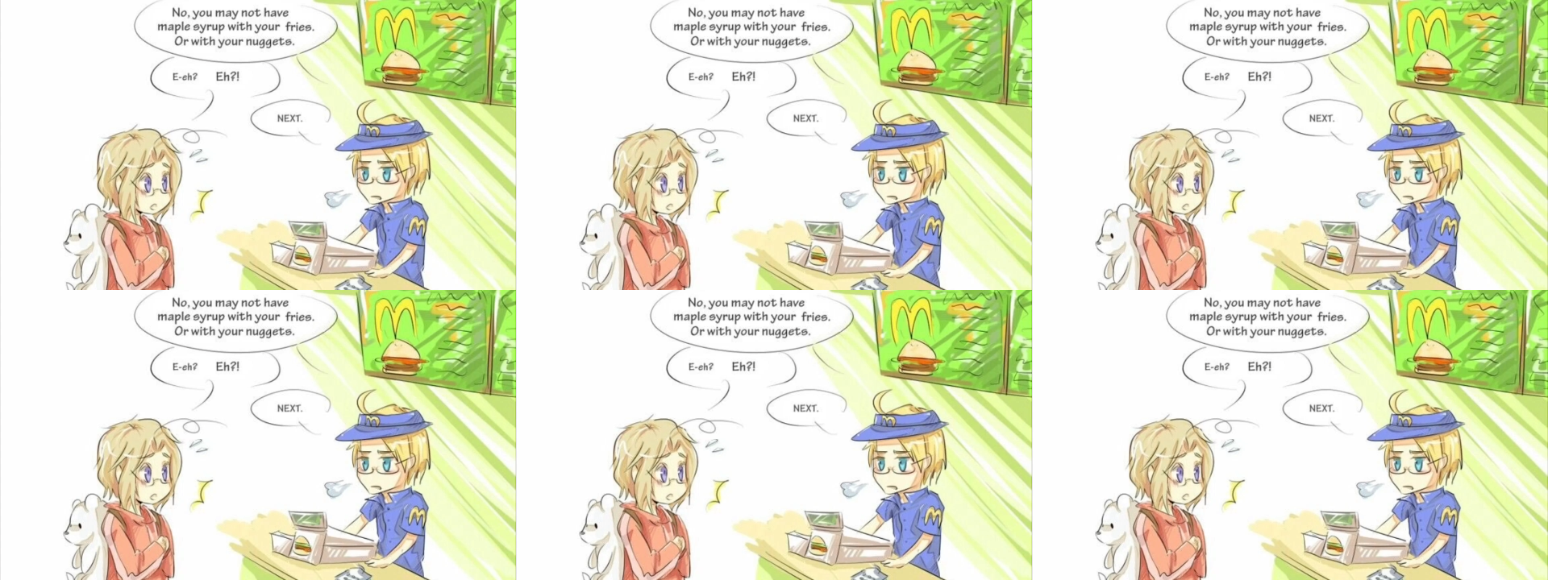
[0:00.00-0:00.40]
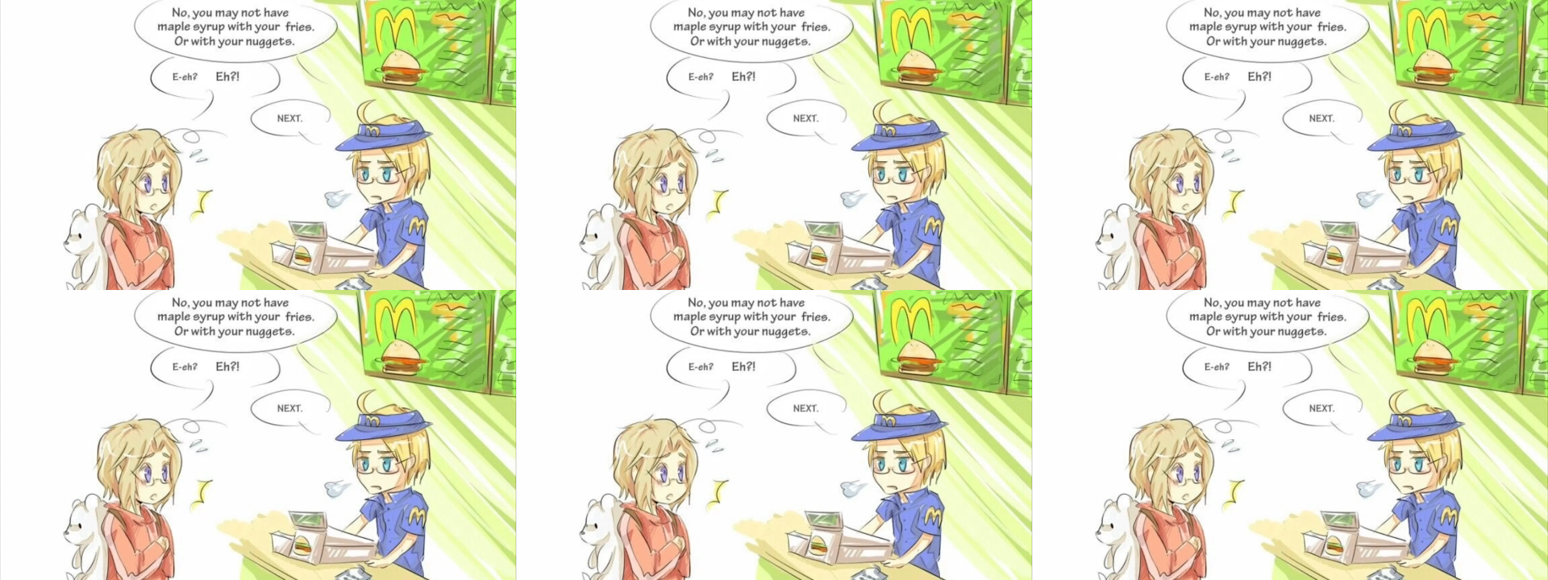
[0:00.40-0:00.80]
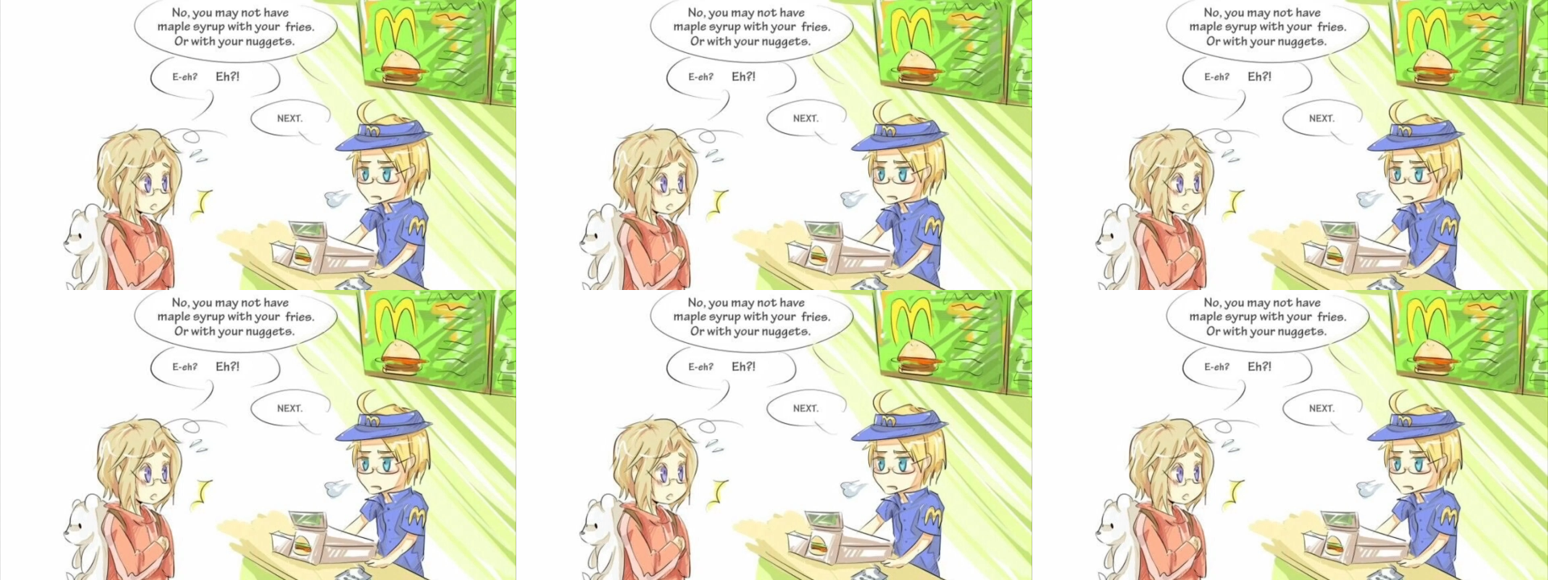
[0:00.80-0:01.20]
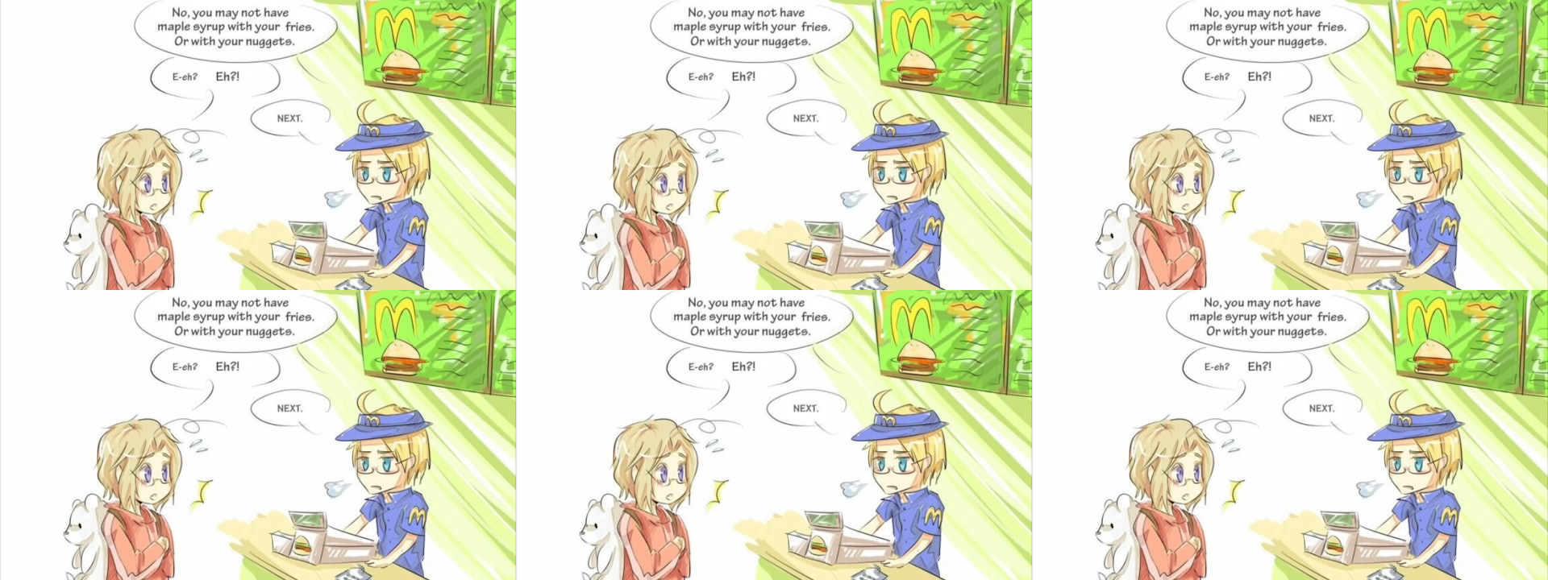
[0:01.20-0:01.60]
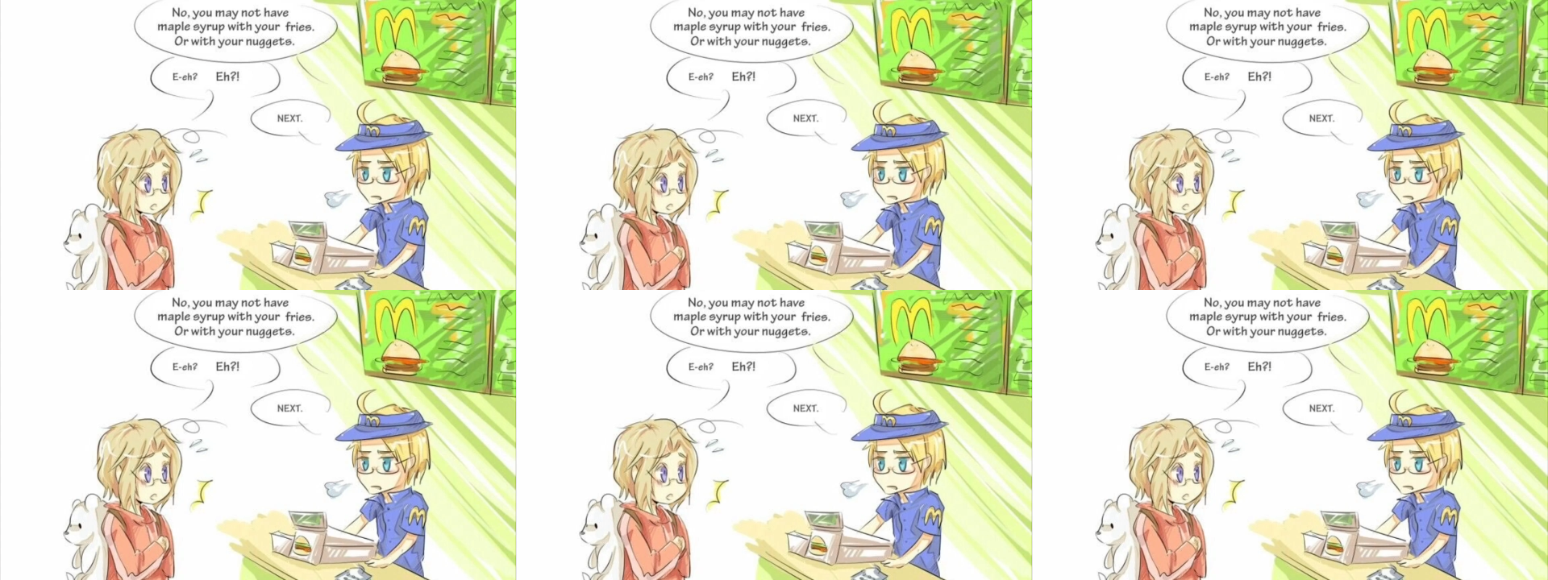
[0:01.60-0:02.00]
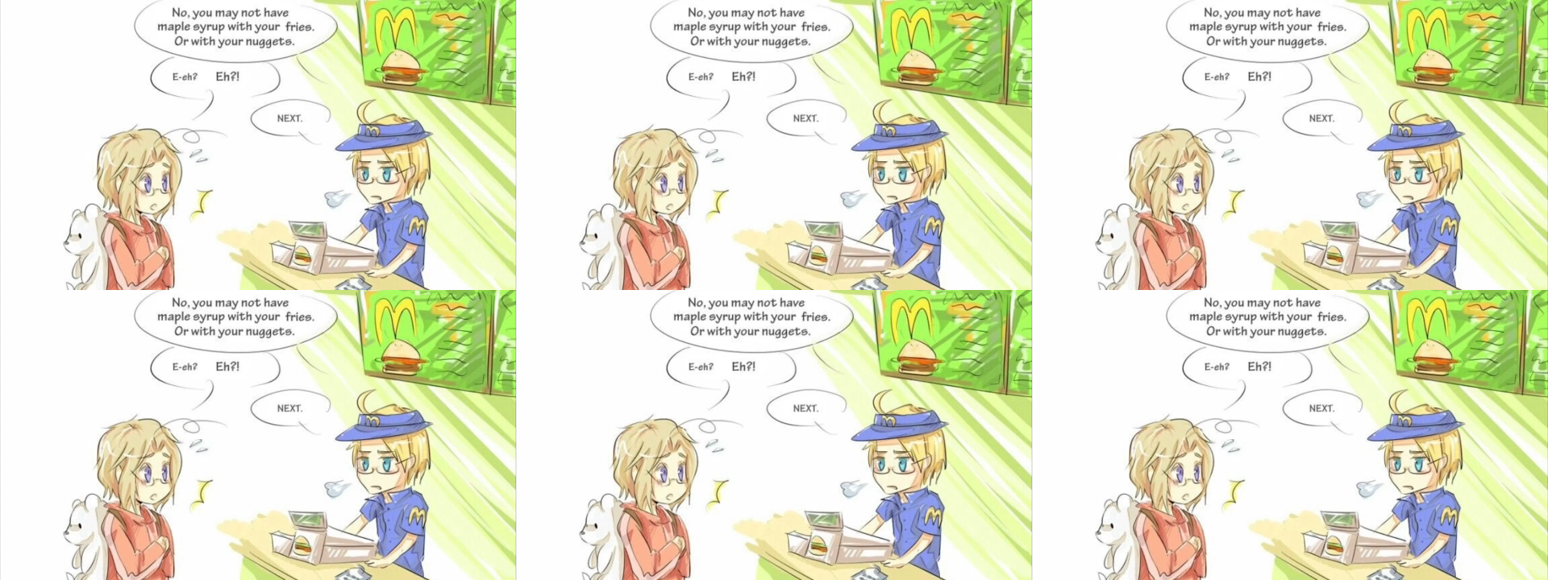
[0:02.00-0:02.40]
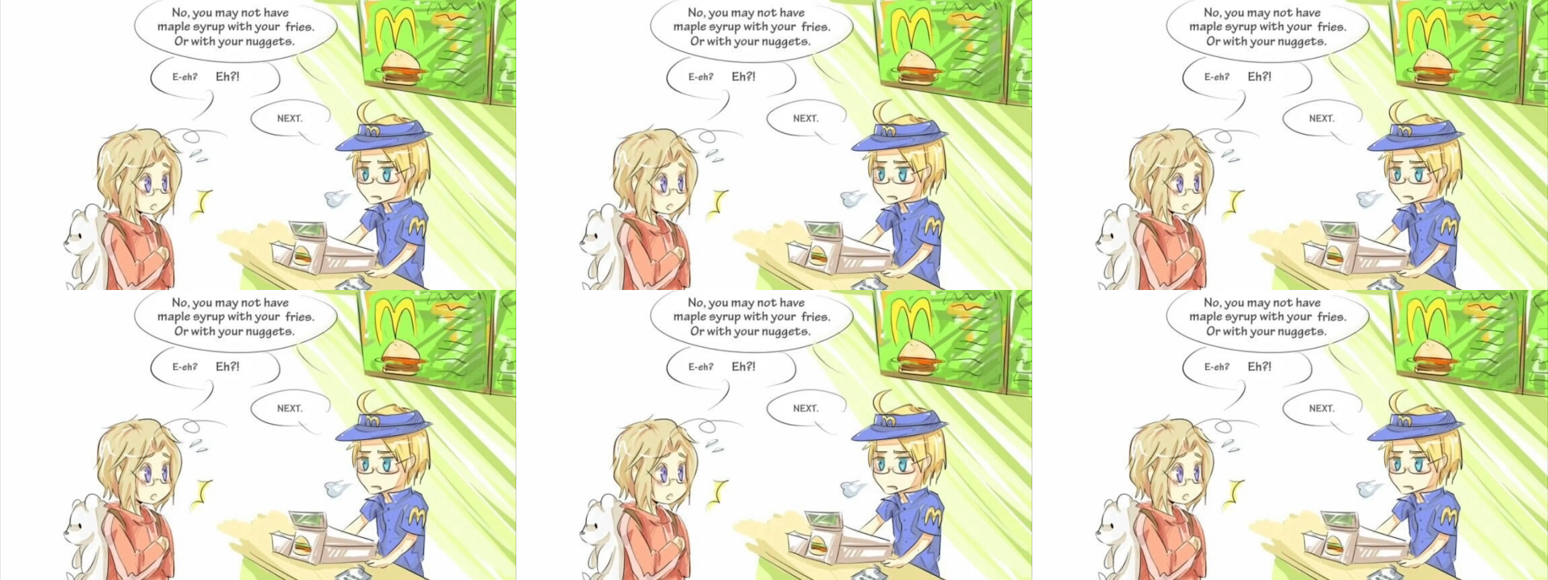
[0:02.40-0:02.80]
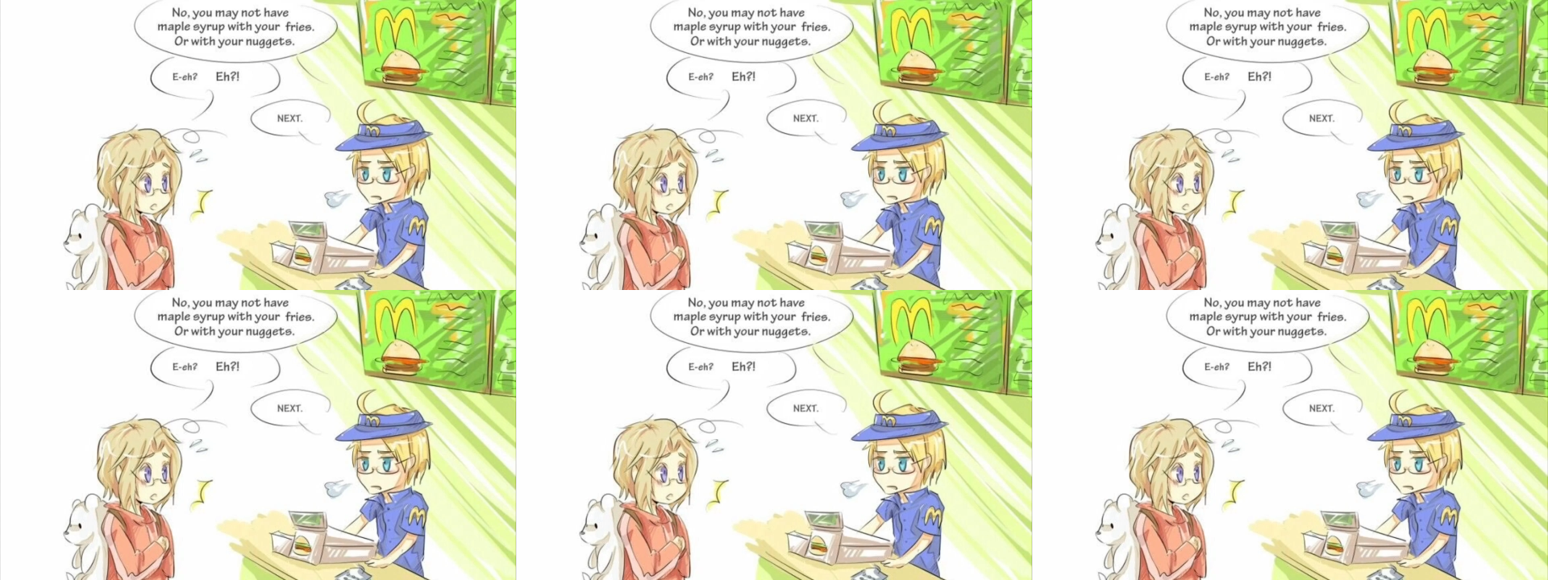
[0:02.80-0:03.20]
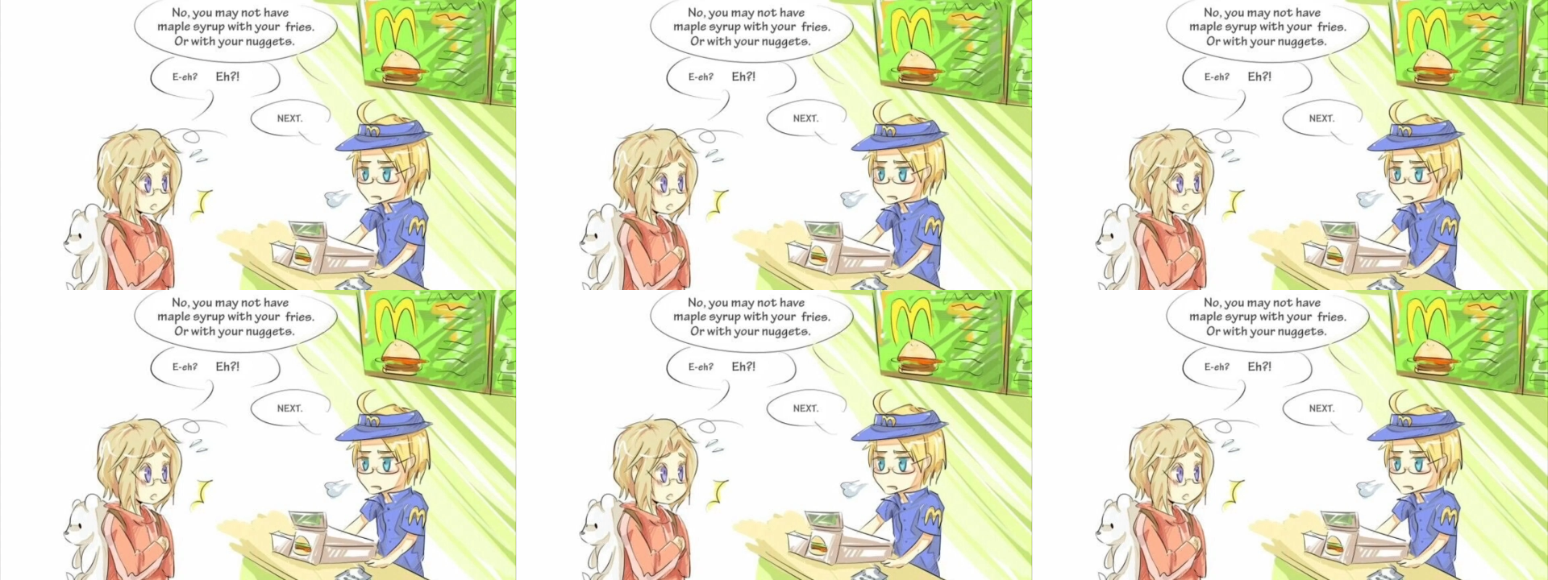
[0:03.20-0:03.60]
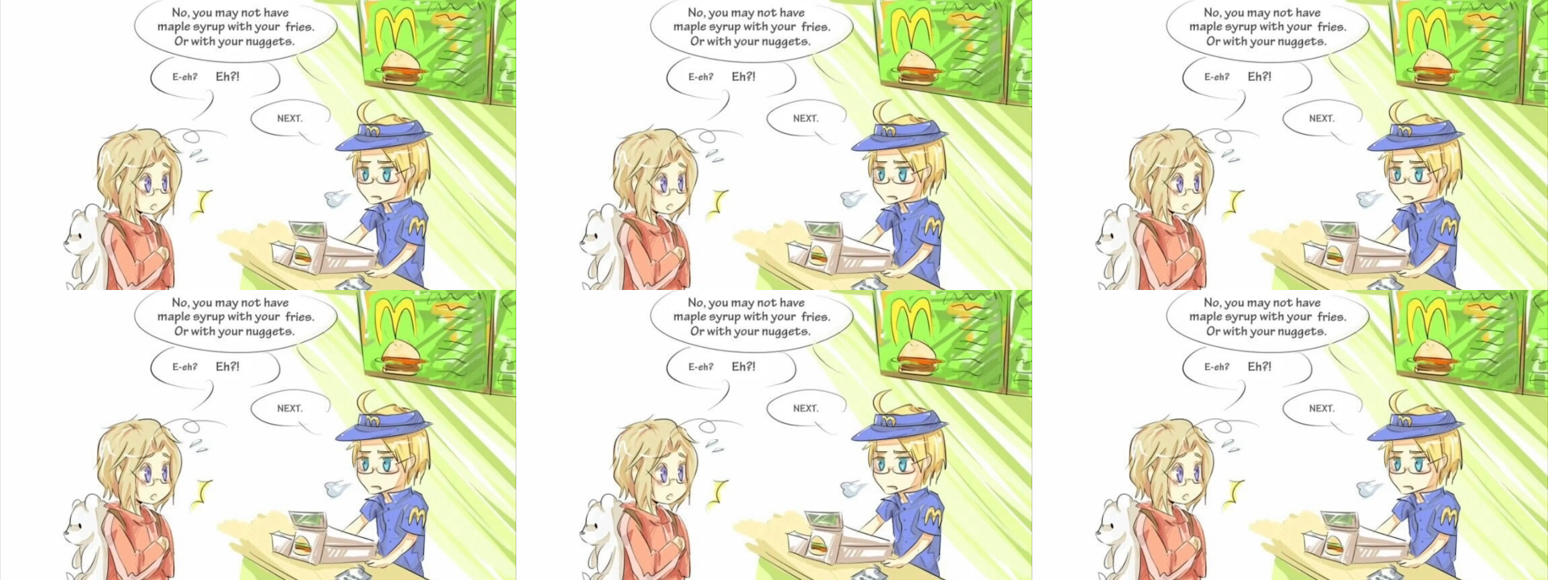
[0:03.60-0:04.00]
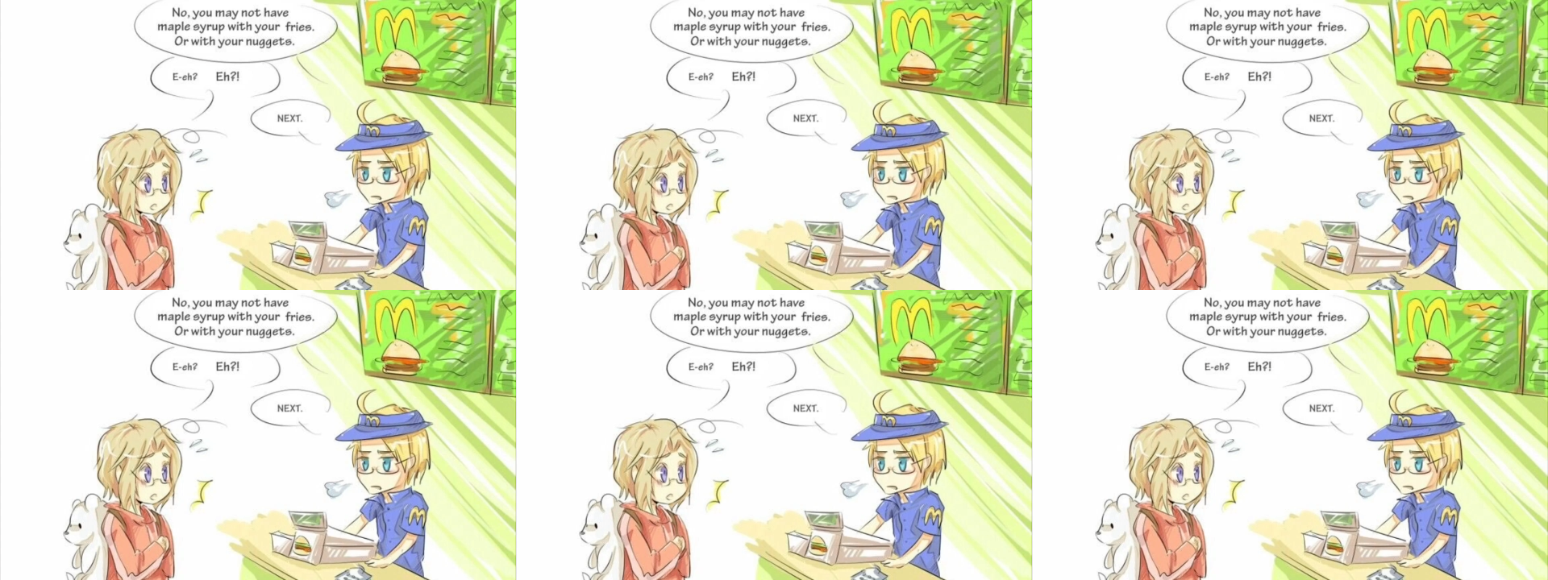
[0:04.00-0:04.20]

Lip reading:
(no speaker visible)